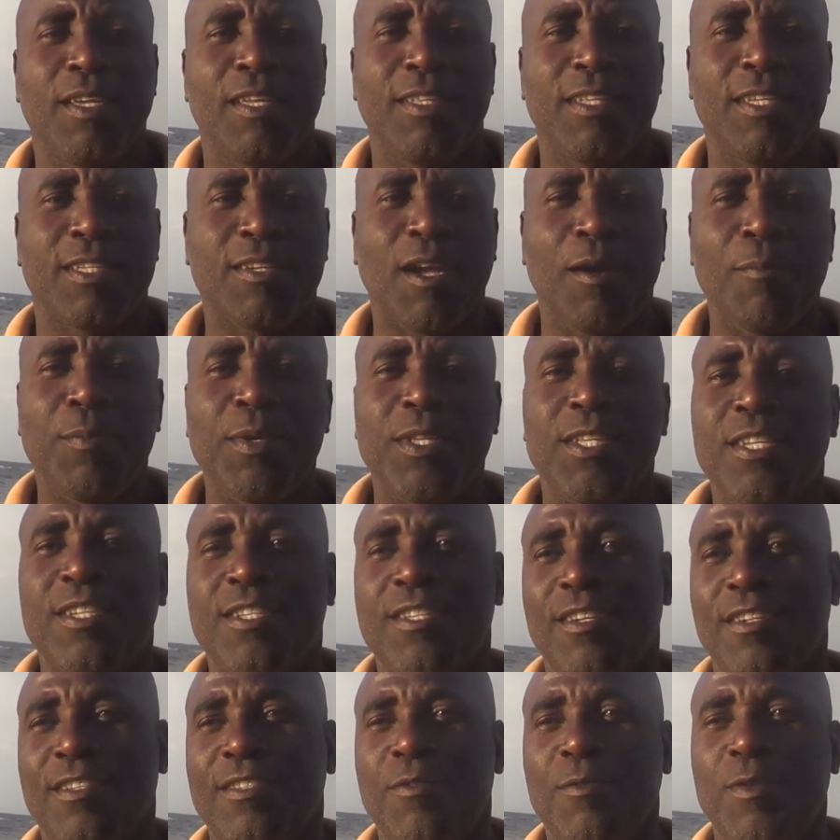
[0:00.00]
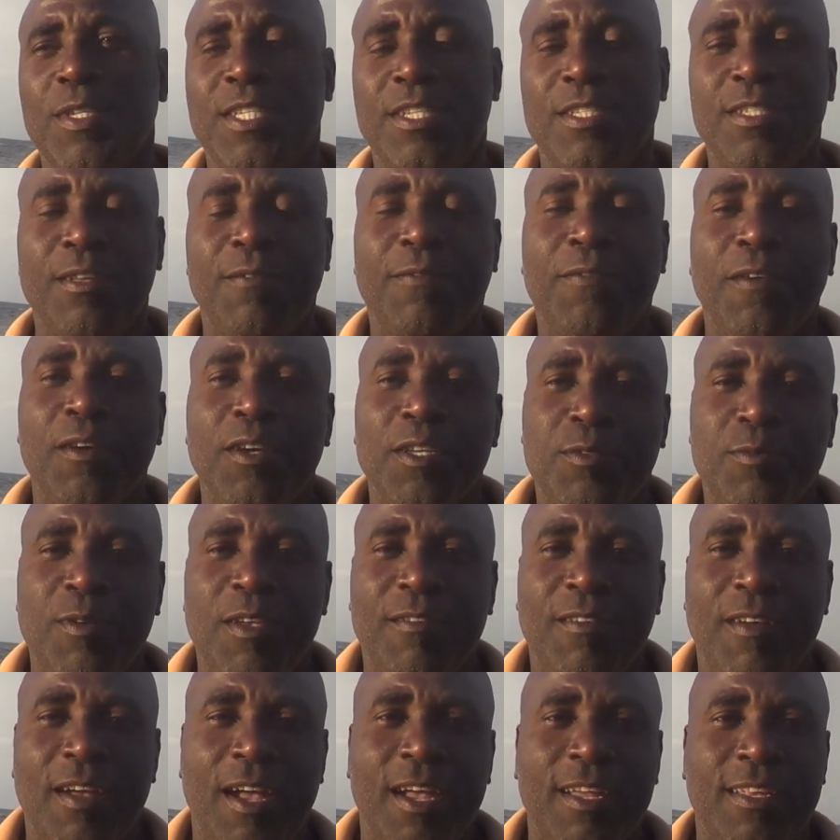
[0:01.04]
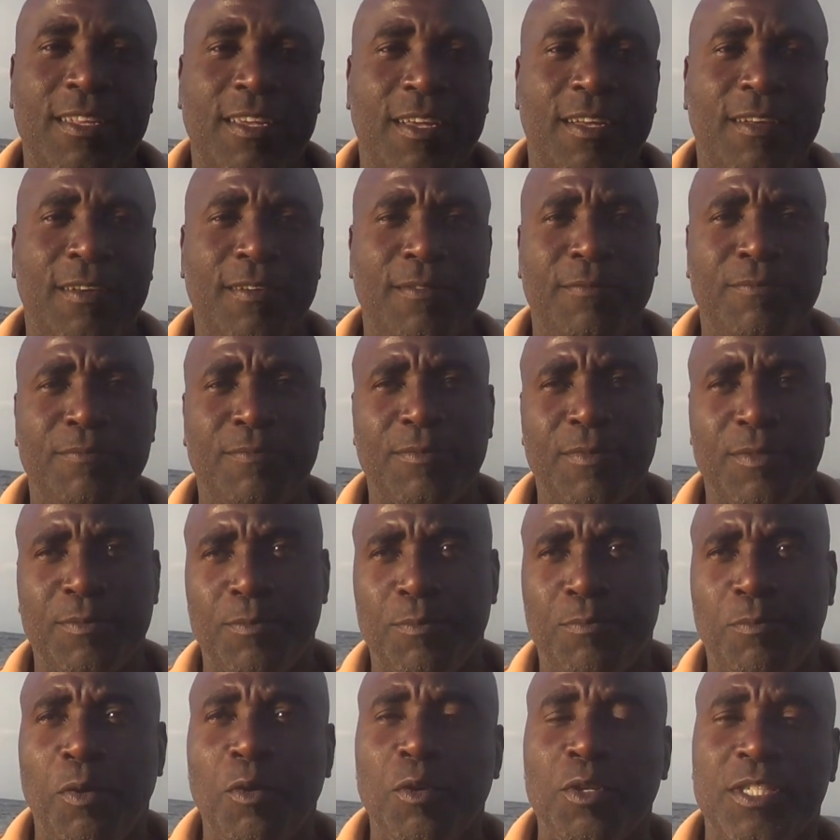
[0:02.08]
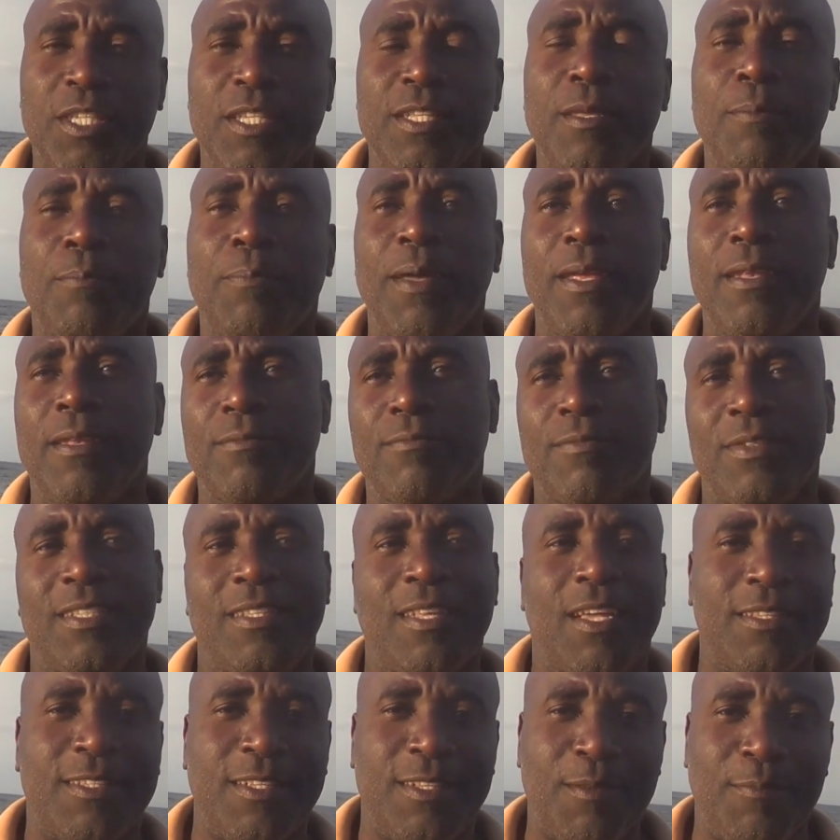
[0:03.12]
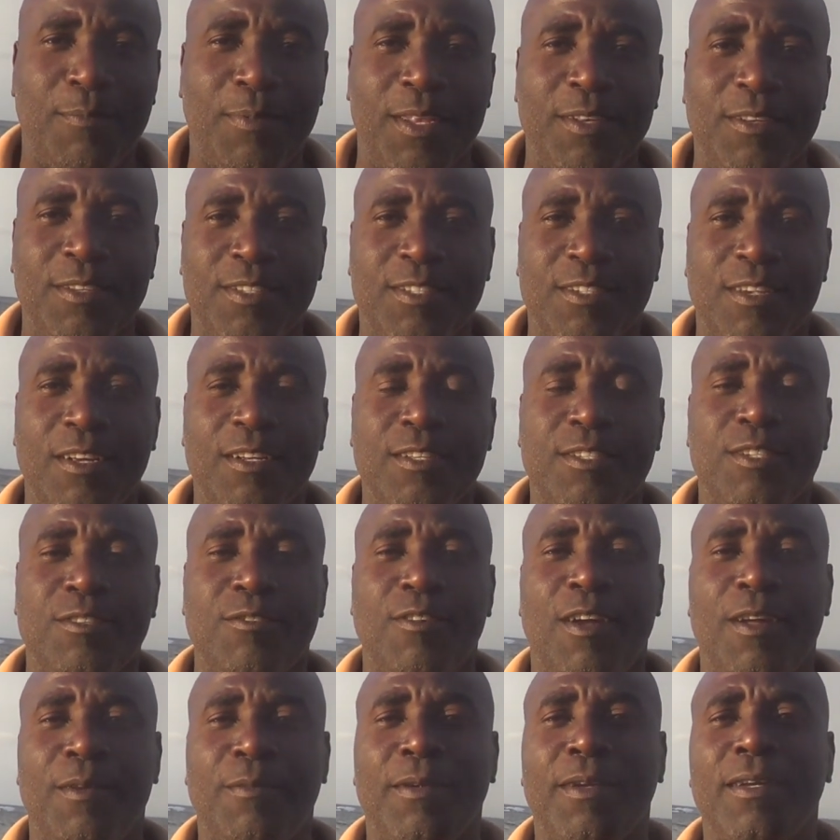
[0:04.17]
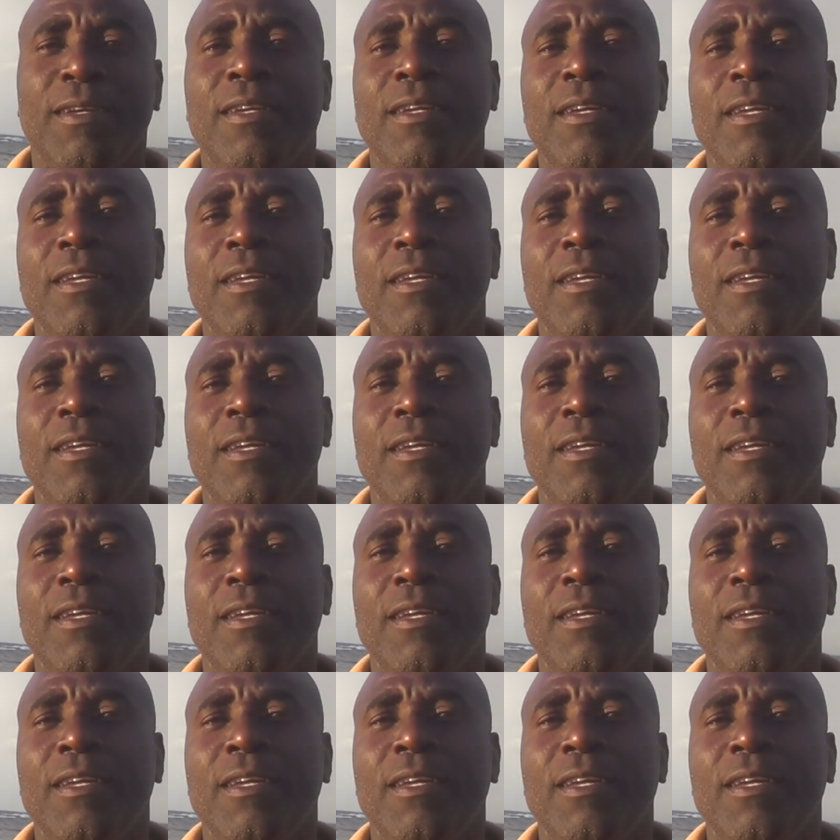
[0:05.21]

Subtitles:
This competition, which is the first we ever had post-independence Culturama,